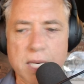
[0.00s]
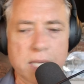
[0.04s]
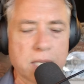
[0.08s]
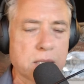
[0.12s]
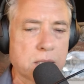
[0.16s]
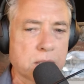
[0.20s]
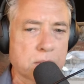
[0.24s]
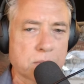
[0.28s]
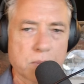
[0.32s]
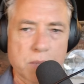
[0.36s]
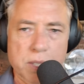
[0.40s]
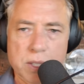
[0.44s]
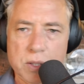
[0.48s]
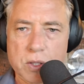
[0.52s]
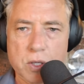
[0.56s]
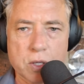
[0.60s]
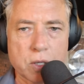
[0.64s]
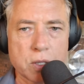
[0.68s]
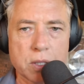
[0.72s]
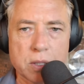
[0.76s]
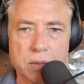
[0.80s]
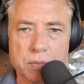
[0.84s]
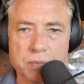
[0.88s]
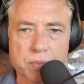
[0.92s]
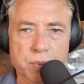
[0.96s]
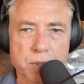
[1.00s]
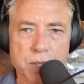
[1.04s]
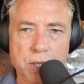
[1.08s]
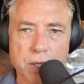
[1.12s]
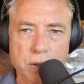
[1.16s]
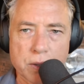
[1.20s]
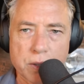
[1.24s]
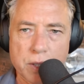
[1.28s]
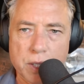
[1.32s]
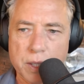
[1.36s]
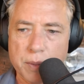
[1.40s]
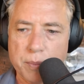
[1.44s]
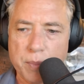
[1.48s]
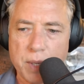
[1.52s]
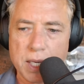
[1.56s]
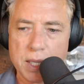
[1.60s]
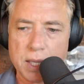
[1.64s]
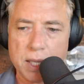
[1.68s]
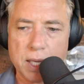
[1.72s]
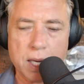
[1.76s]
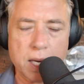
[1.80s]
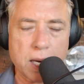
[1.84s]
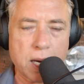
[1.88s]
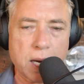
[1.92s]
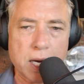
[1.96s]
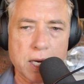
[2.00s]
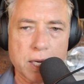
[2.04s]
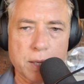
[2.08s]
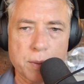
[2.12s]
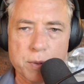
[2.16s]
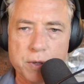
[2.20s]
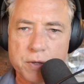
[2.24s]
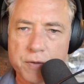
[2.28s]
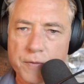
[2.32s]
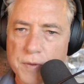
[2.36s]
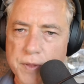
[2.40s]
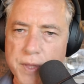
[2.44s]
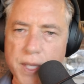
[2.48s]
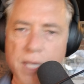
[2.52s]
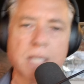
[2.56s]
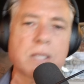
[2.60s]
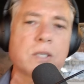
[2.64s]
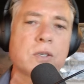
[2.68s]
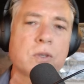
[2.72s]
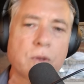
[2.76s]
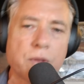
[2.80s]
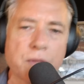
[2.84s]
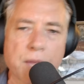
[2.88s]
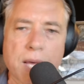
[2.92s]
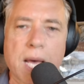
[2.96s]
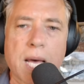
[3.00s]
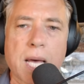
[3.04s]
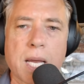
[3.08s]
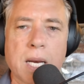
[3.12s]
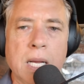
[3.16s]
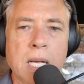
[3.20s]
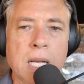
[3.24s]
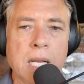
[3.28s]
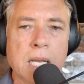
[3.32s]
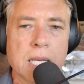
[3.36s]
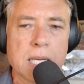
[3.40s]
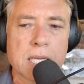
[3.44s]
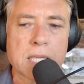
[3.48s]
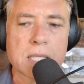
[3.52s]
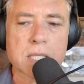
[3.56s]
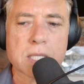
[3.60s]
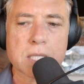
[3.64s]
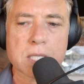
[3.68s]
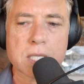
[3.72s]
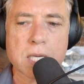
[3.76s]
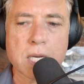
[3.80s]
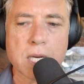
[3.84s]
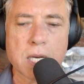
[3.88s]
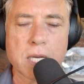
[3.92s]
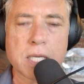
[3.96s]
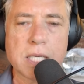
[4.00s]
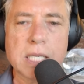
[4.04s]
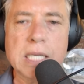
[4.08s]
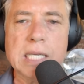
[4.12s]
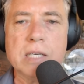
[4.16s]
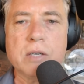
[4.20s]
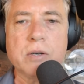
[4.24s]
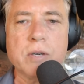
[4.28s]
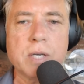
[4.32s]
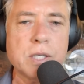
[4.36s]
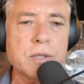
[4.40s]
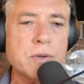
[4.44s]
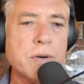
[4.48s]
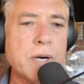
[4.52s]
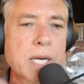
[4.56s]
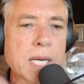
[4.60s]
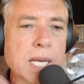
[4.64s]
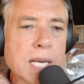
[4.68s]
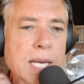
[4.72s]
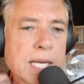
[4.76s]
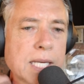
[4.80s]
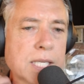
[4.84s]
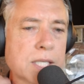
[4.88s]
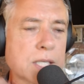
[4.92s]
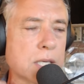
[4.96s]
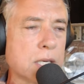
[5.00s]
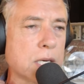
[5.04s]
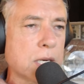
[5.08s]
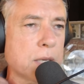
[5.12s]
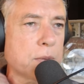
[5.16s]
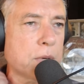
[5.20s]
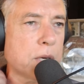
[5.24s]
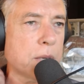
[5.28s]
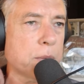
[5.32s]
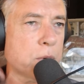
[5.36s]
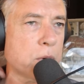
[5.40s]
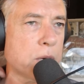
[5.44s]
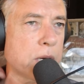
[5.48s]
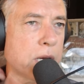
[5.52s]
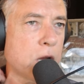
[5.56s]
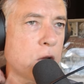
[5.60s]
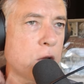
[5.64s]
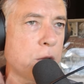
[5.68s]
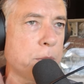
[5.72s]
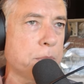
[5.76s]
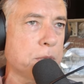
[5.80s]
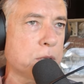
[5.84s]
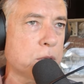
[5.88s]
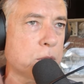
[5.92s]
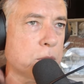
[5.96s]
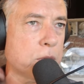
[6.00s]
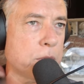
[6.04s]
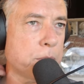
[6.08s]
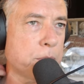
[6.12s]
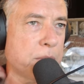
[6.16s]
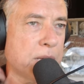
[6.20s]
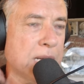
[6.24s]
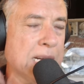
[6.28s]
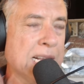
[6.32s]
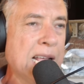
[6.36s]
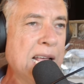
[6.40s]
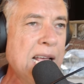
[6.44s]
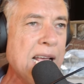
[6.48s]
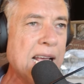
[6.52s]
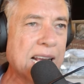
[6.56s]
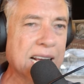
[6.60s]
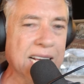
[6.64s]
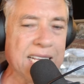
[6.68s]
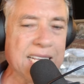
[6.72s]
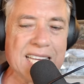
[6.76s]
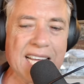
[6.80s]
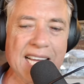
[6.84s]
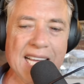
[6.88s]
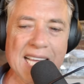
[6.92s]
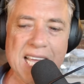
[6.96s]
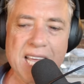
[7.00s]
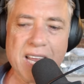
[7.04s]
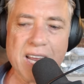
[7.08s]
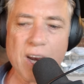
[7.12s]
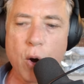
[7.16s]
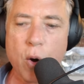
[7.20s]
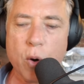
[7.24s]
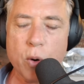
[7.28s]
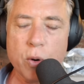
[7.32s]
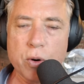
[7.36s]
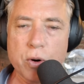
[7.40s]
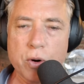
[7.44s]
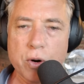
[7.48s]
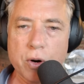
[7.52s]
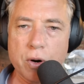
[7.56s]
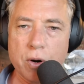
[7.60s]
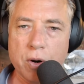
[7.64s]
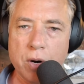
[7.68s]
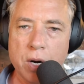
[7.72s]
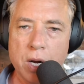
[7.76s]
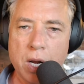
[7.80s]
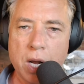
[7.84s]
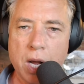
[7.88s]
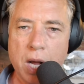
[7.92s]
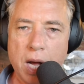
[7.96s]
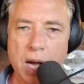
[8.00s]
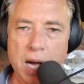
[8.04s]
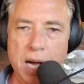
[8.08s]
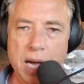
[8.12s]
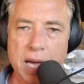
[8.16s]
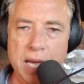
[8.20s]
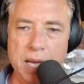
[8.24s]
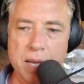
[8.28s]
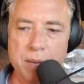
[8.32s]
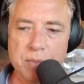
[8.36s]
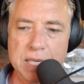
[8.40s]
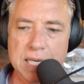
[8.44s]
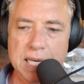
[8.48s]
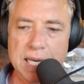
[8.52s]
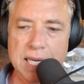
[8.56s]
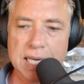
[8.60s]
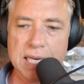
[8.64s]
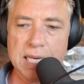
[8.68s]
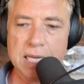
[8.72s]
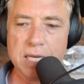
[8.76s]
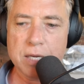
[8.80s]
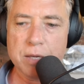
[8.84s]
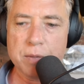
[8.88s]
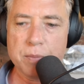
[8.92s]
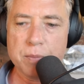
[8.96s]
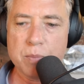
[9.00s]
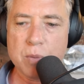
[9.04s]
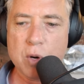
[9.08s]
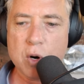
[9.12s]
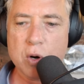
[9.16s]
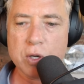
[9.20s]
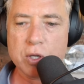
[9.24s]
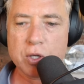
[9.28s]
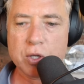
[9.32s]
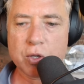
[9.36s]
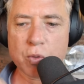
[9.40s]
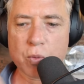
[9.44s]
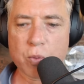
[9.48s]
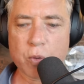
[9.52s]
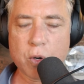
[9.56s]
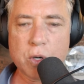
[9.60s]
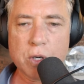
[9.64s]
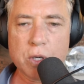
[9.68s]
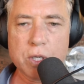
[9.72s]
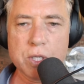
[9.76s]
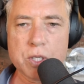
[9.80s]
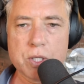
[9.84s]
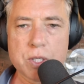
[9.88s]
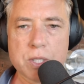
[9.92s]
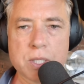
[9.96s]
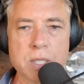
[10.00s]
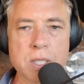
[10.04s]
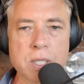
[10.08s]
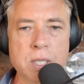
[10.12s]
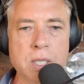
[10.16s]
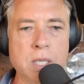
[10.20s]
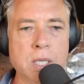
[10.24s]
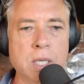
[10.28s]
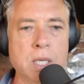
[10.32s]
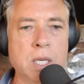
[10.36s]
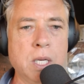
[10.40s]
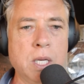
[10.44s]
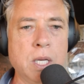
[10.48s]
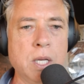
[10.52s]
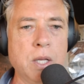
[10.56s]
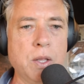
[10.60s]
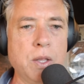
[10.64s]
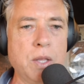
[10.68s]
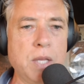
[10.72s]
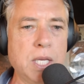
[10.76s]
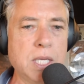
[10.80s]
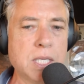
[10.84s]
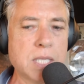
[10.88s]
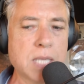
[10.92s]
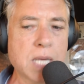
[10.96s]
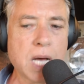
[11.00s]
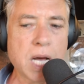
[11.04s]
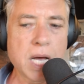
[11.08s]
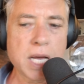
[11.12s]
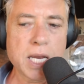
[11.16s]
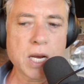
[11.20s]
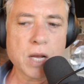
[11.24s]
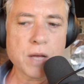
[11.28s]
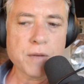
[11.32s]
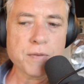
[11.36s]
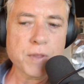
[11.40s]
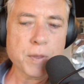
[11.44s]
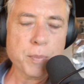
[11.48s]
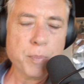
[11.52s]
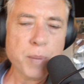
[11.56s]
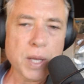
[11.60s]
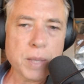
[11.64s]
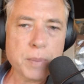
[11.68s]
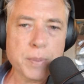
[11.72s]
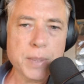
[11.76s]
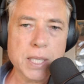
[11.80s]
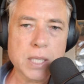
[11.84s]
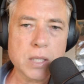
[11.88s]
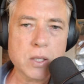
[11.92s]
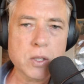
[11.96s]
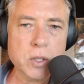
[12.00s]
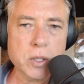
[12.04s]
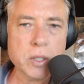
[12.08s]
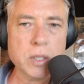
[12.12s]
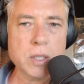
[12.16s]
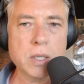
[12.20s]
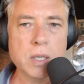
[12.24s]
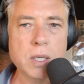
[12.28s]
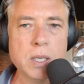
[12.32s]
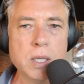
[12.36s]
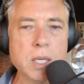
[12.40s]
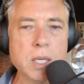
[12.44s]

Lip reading: is good, so you can make the arguments for this or that. Let's decrease regulation. I'm quite open to it. But as I get older, I am tending more towards the side of the public good.